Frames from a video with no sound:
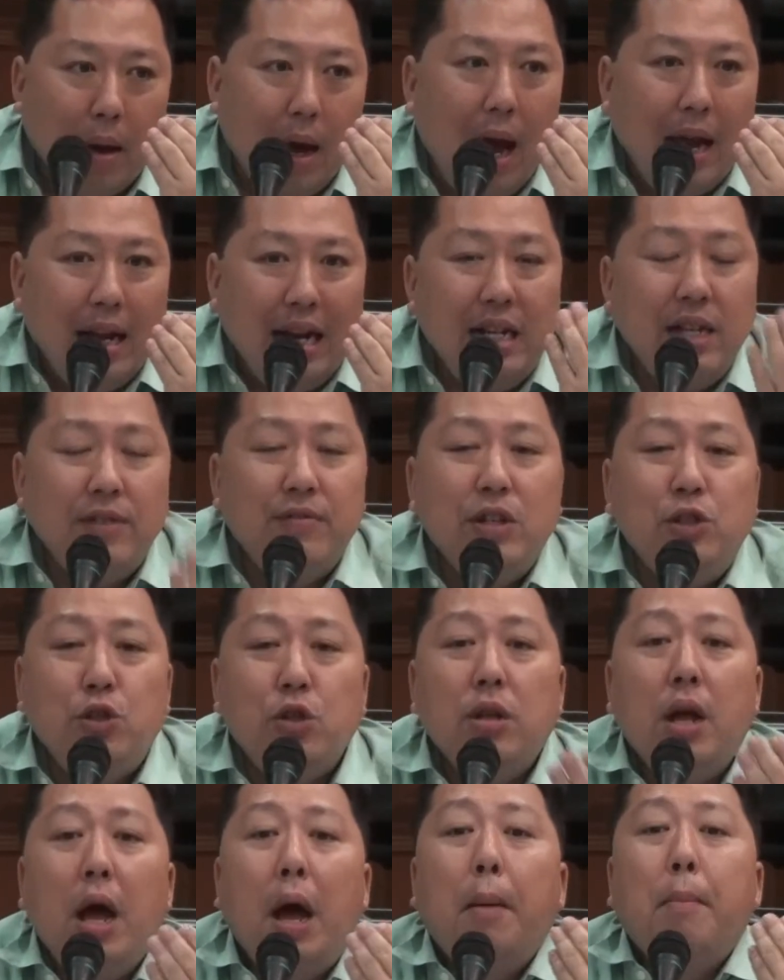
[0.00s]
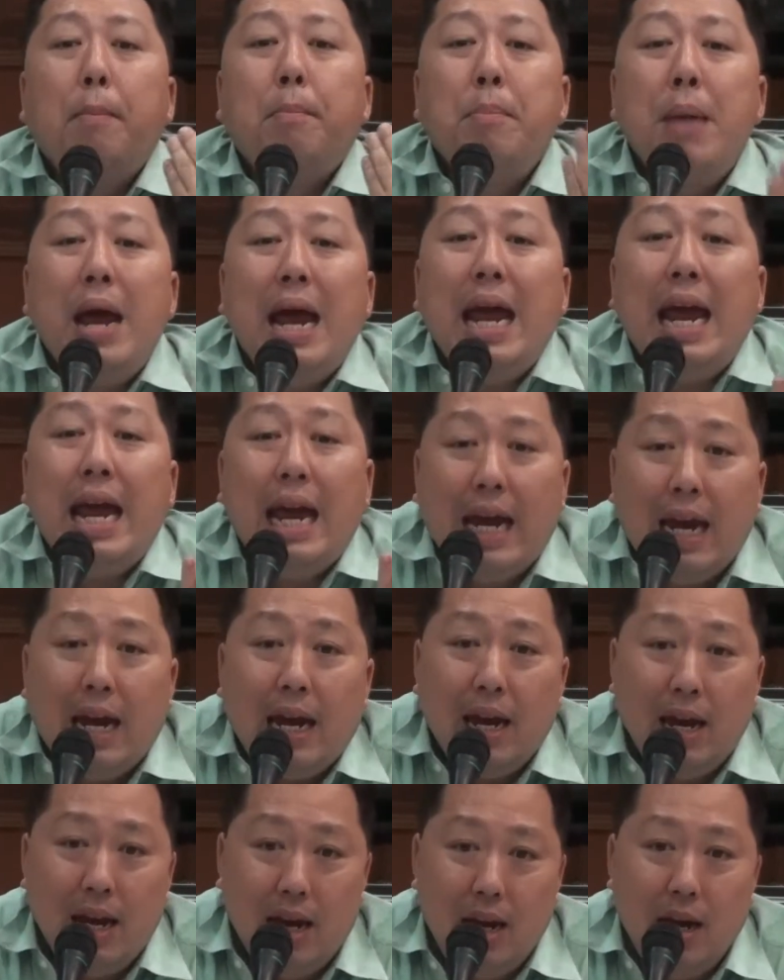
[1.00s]
an individual may,
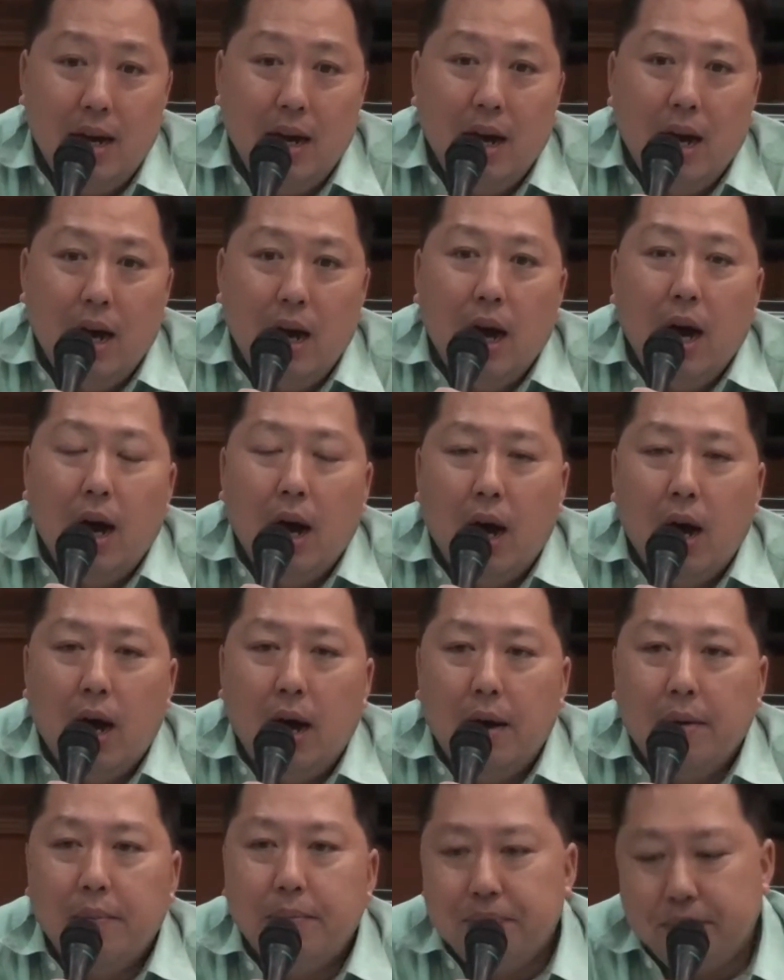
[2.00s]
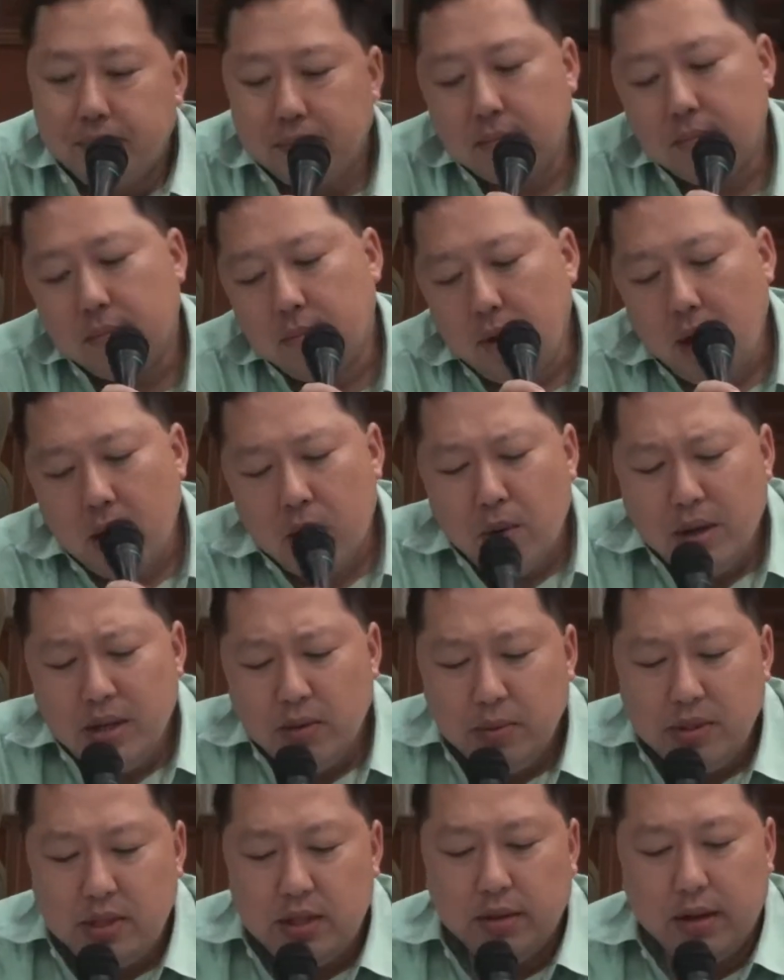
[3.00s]

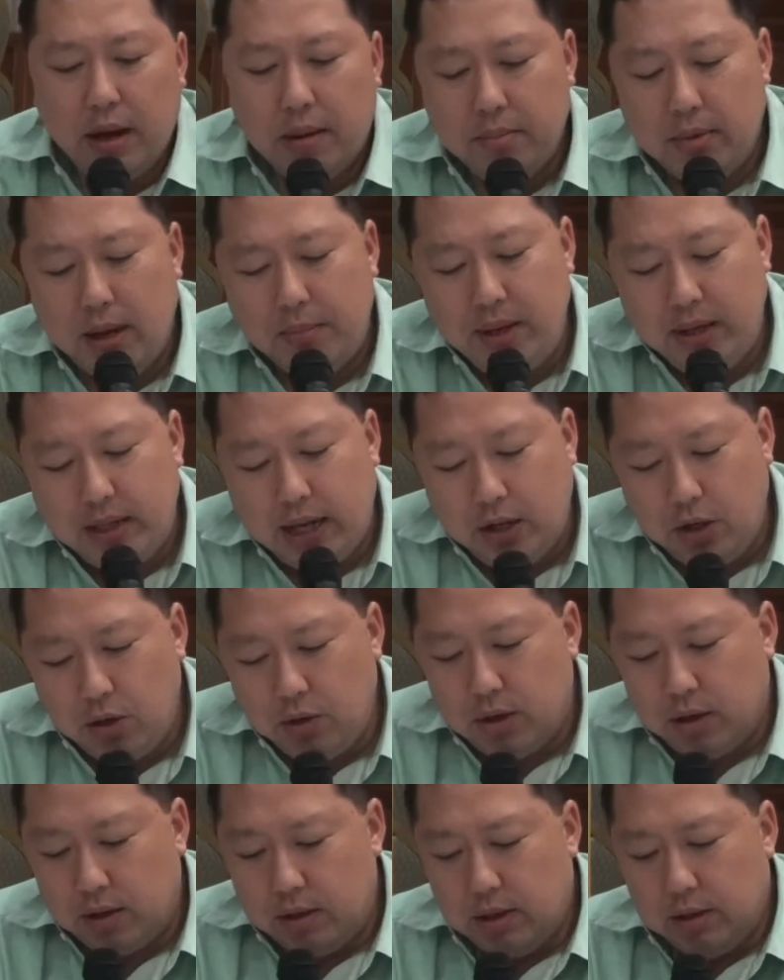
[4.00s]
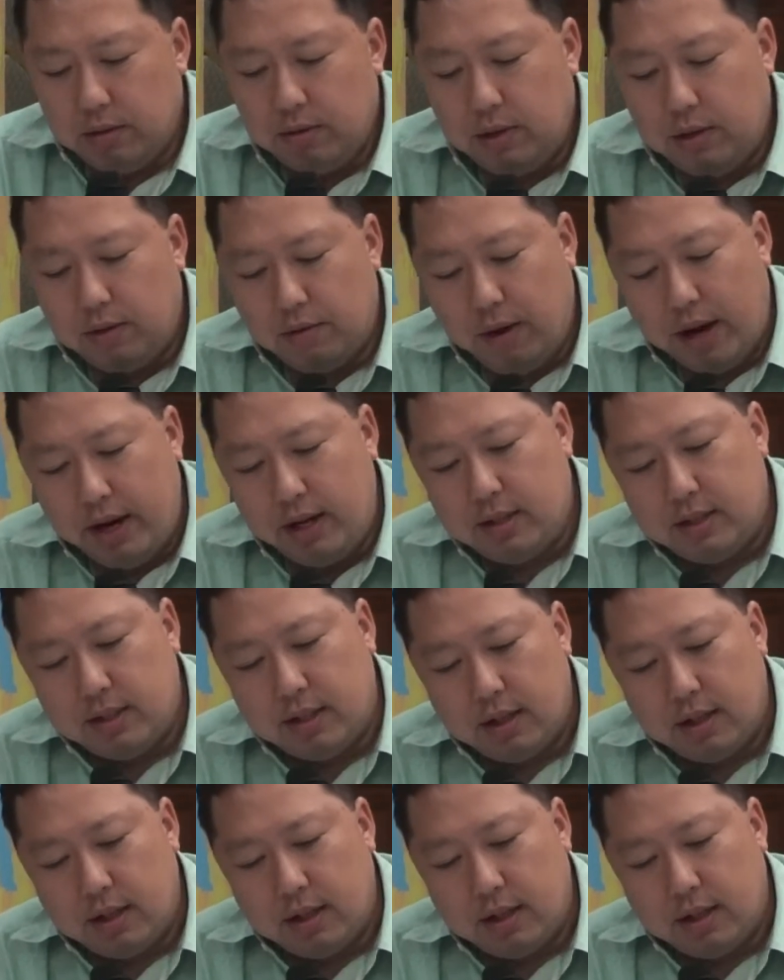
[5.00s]
let me give you the right